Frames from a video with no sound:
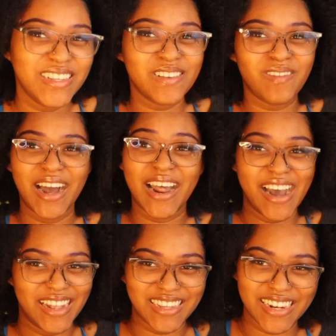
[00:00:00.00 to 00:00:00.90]
this is why I
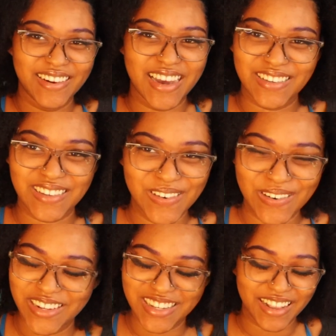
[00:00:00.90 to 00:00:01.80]
had to leave that
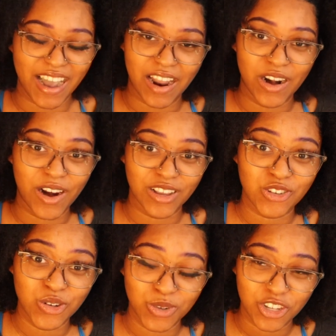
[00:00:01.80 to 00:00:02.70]
school. This is how I know that
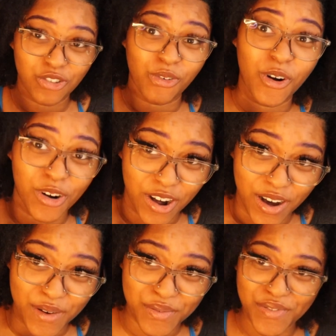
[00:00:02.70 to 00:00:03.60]
school was thrown
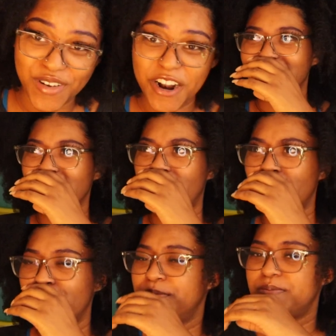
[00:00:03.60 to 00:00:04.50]
off.
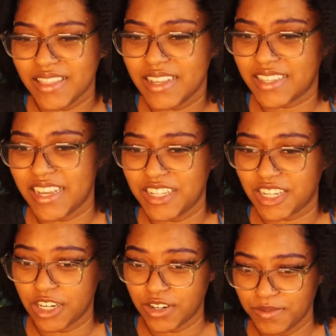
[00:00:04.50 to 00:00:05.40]
So the
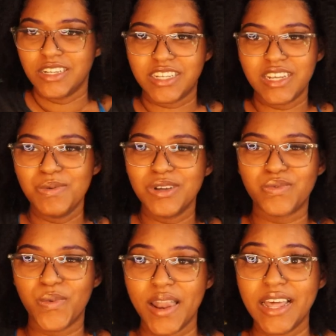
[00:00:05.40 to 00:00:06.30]
teacher, she was
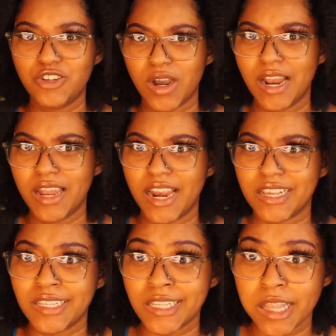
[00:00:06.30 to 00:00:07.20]
really trying to let
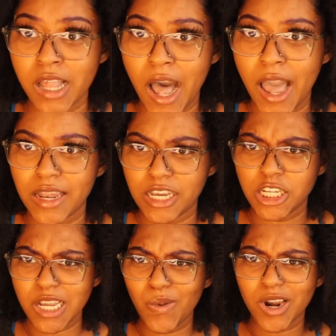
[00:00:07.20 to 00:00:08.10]
it slide. Like
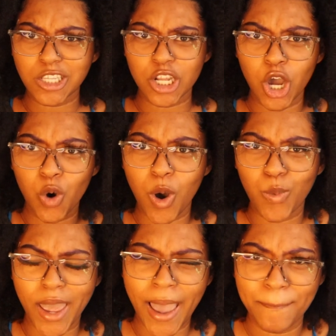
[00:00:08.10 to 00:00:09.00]
she wanted to know what
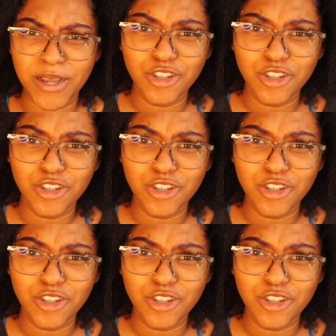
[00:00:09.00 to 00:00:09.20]
would happen